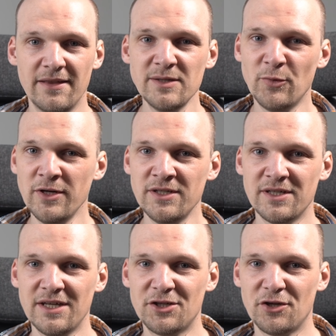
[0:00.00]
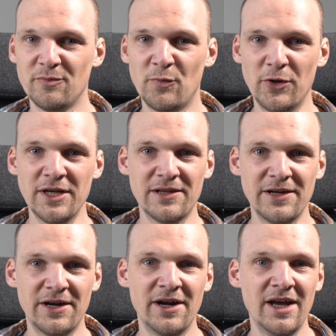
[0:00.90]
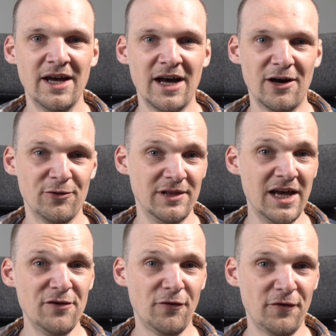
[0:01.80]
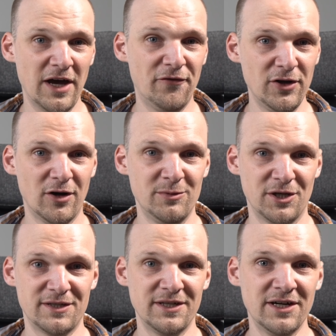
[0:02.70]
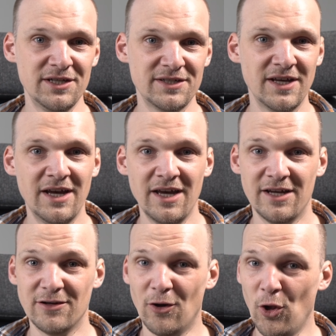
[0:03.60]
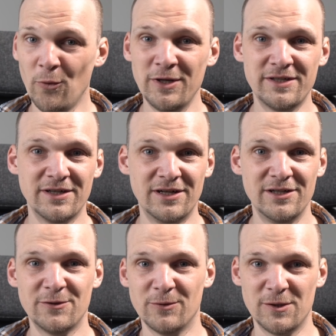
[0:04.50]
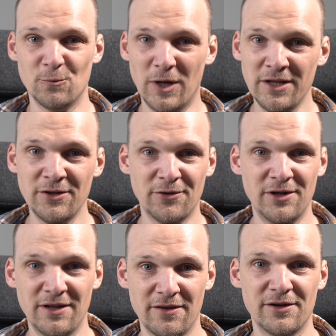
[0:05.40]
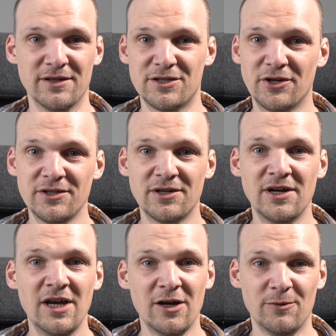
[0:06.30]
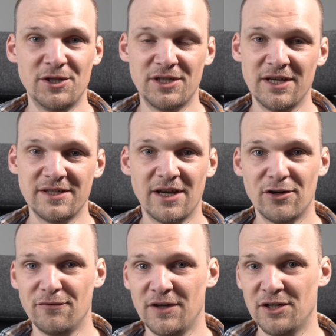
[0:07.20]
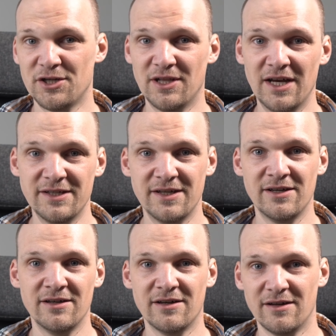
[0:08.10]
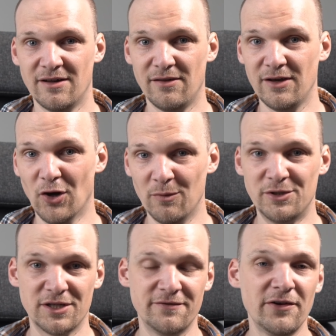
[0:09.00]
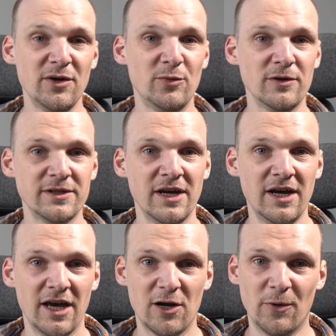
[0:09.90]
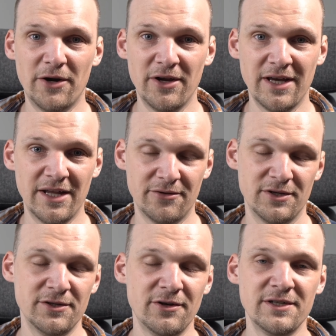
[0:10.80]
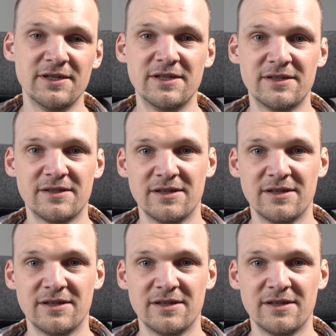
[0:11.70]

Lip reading: this point, it should be pretty clear how the life of every object starts. It always starts with one or another constructor, which takes care of initializing the object's variables, acquiring any resources